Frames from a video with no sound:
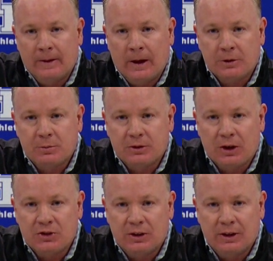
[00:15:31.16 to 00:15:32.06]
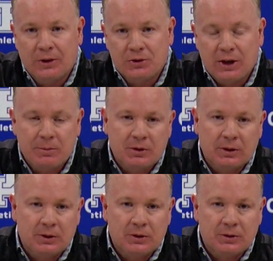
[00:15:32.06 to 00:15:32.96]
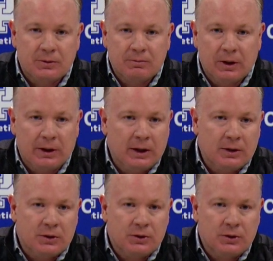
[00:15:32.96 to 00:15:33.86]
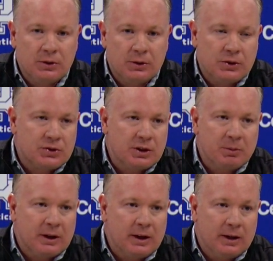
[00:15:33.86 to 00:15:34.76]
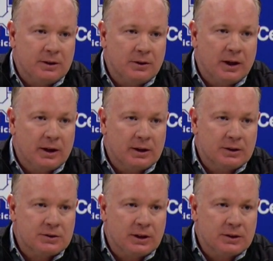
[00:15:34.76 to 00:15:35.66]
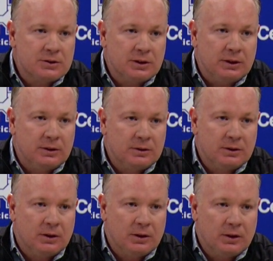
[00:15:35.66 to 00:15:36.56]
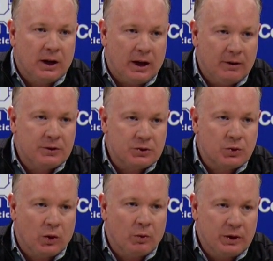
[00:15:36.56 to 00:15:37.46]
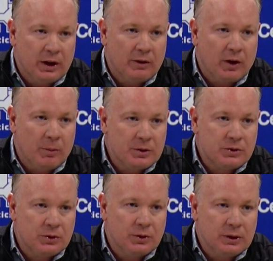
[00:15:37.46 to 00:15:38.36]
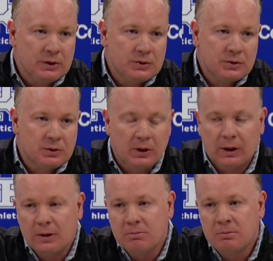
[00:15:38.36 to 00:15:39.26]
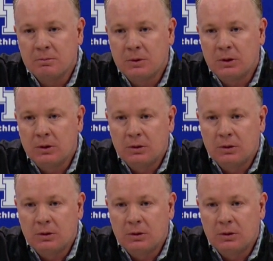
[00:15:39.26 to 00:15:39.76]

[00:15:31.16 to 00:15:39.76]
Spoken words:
then the next possession, the interception. It just, again, you just simply can't do that against Tennessee. You have to score when you have opportunities. And